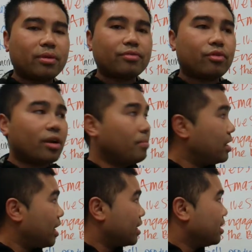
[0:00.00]
everywhere, but
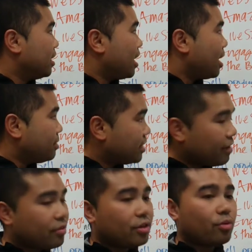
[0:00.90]
like, I
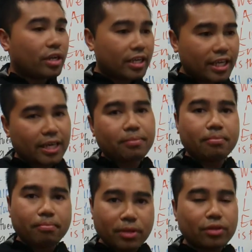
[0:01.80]
definitely want to
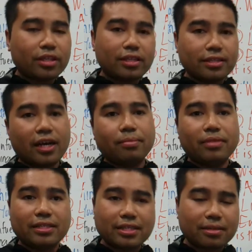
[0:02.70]
keep building this up.
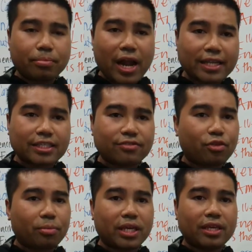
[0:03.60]
This is a practice
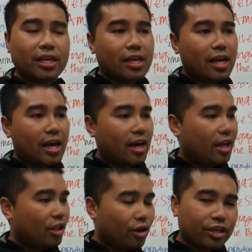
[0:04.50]
for me,
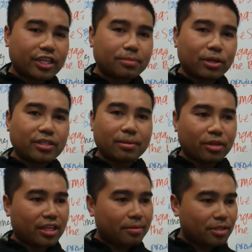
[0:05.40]
learning experience. I'm
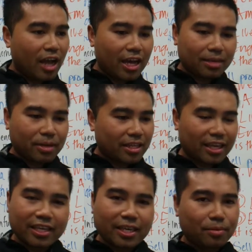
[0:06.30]
going to keep documenting
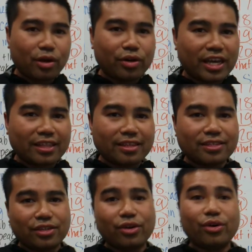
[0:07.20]
and keep going at this.
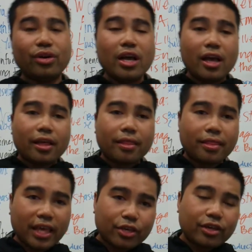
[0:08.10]
So
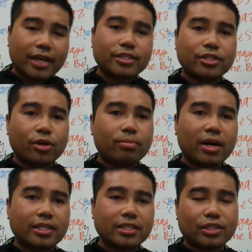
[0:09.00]
thank you guys so
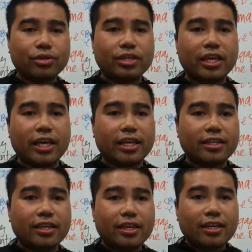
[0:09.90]
much and tuning
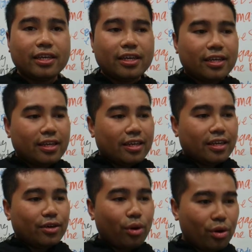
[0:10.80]
in.
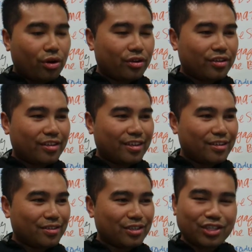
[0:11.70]
Whew, that
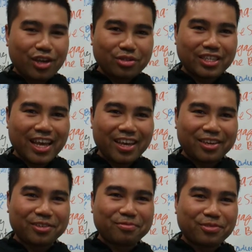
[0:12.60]
was a show
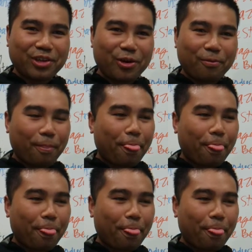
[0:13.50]
today. So